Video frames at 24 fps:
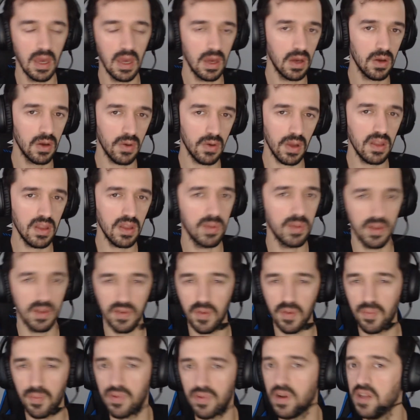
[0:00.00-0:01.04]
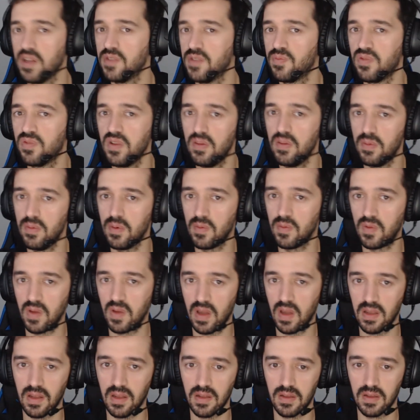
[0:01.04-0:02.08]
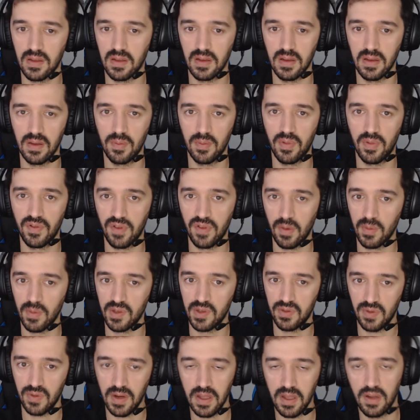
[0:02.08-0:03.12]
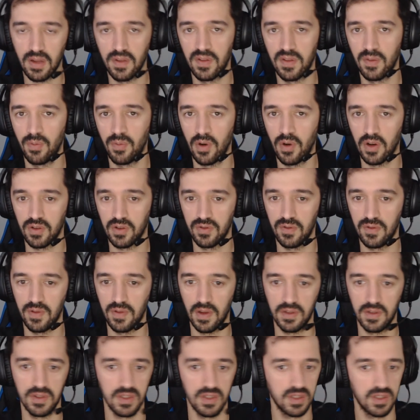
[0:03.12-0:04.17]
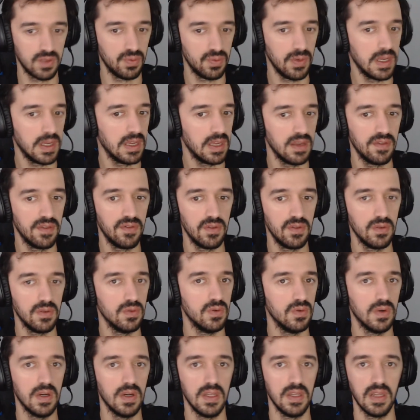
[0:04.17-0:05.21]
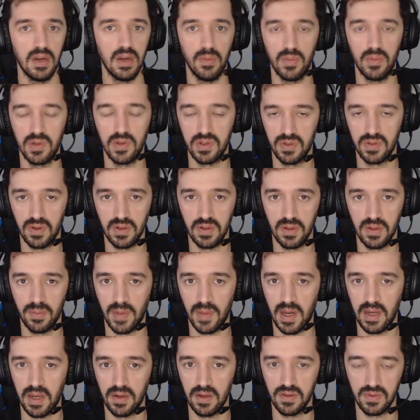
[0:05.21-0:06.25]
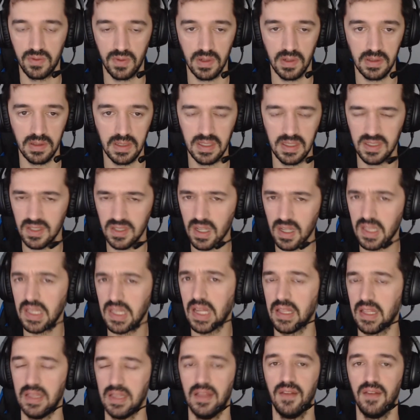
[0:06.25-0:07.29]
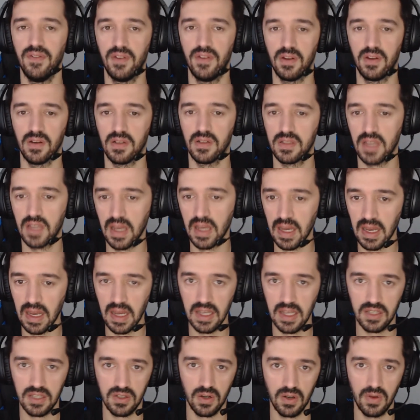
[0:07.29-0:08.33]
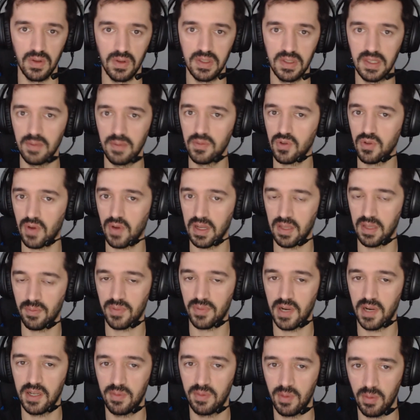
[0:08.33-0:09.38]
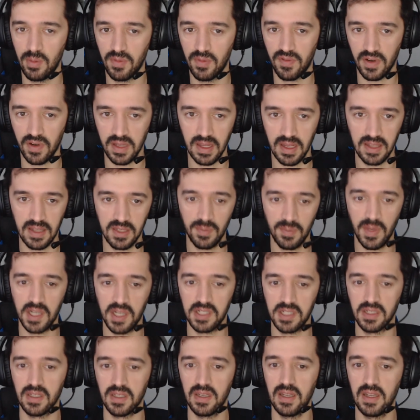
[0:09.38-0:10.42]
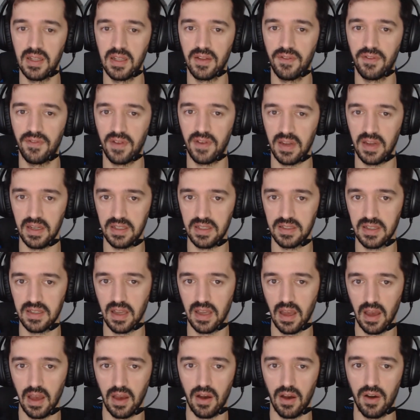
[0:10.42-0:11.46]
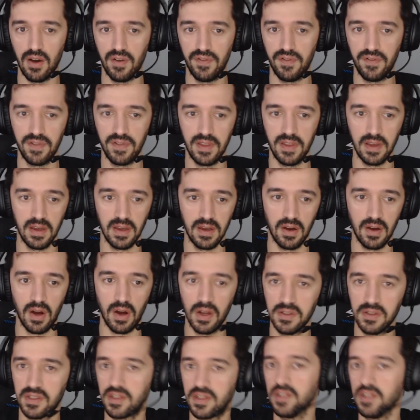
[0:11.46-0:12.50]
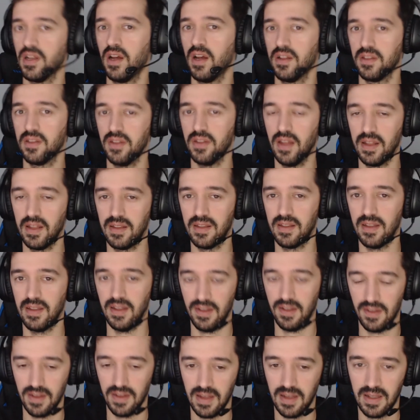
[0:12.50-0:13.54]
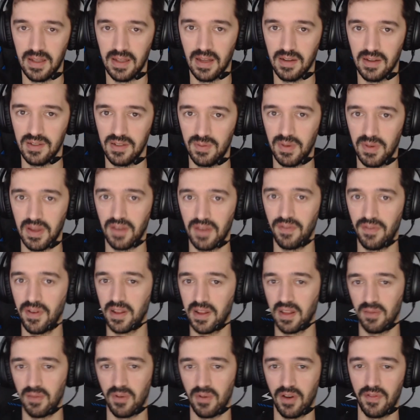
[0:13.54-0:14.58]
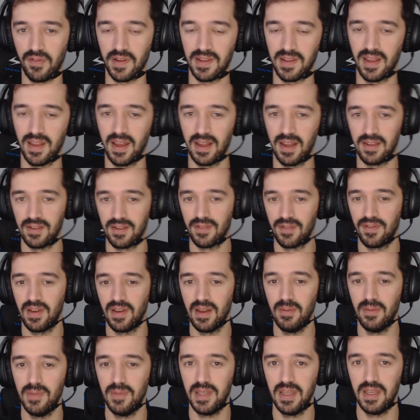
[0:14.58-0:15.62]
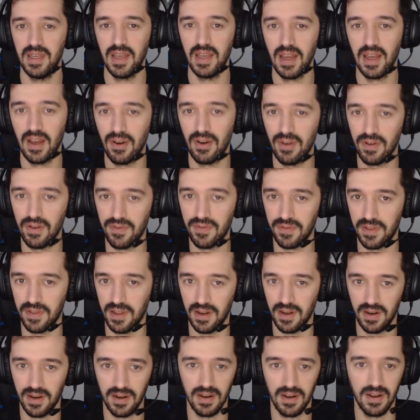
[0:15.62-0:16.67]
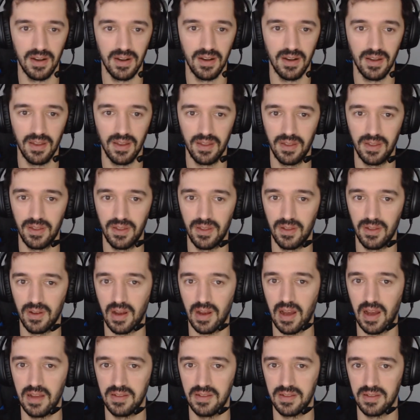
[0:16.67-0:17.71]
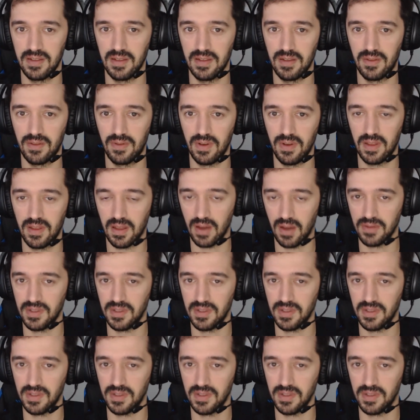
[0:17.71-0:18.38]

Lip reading: quite a bit of a price premium to get that performance right out of the box without just tweaking a few numbers on the BIOS. Really, it's not that difficult. So it seems quite a price premium for that, especially in the face of the onslaught that Intel is being a victim of at the hands of AMD with their Ryzen 3000